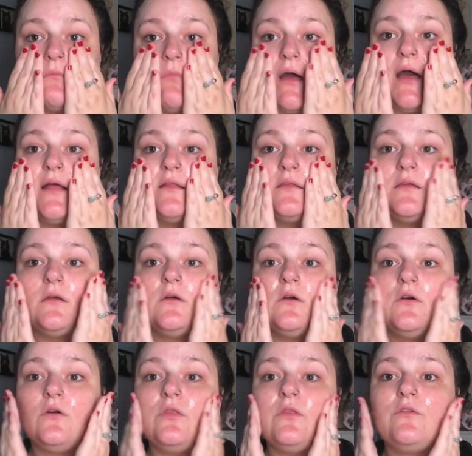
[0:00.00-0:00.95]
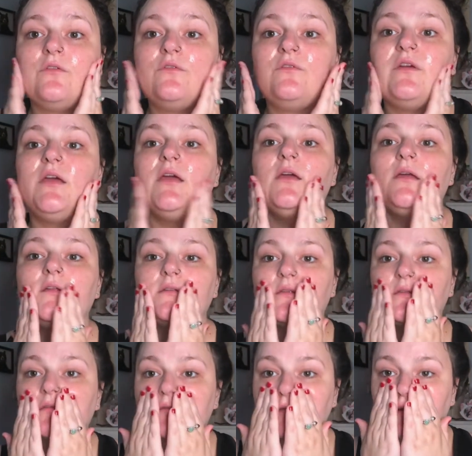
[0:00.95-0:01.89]
pat it on the
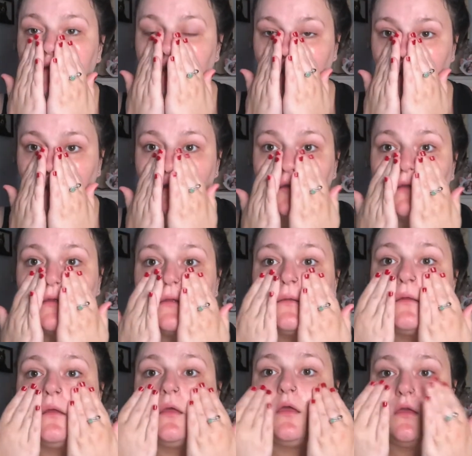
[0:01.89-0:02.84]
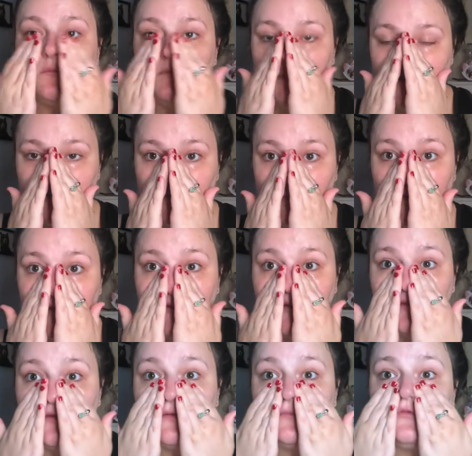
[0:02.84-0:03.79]
face because I
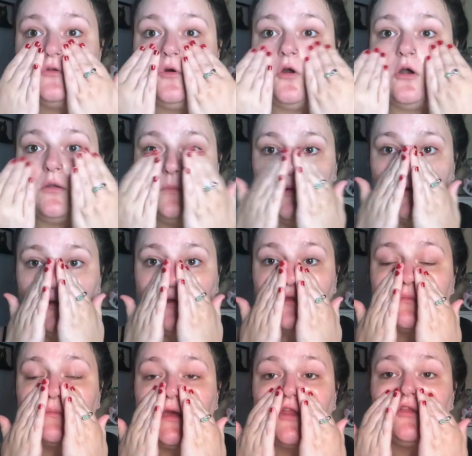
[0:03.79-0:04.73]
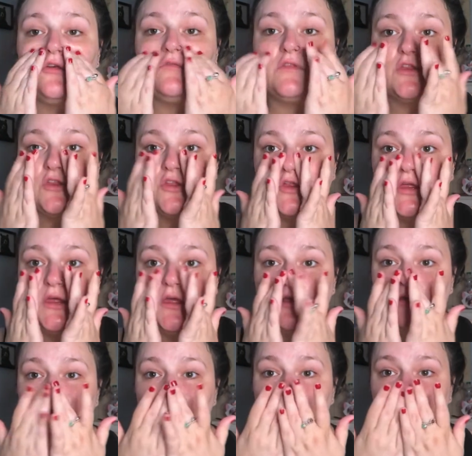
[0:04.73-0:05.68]
want it to absorb, especially over this cheek
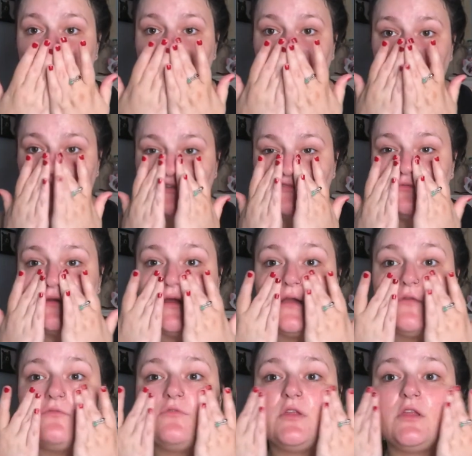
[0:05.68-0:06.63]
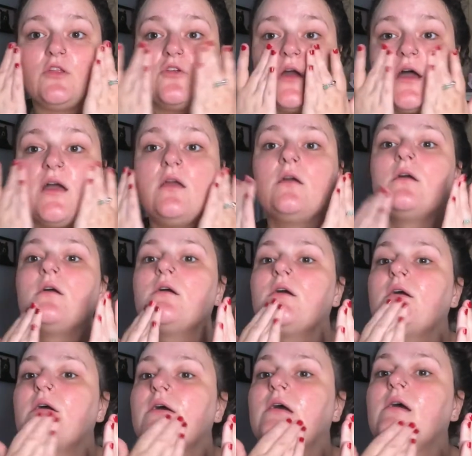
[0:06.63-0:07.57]
and nose area because this is where I get really dry.
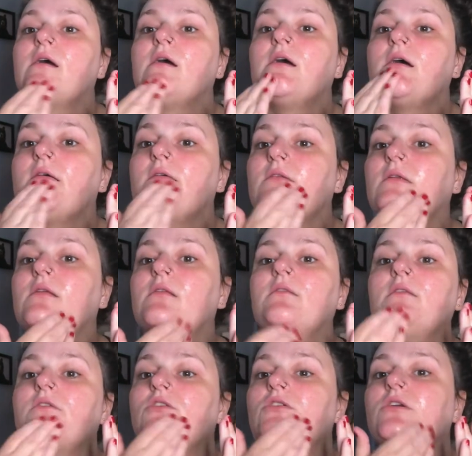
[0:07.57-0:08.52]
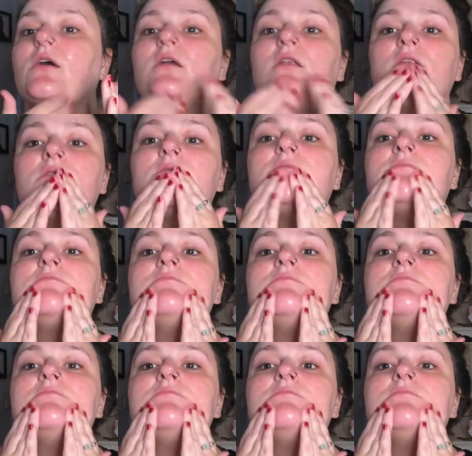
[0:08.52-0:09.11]
And then into the chin,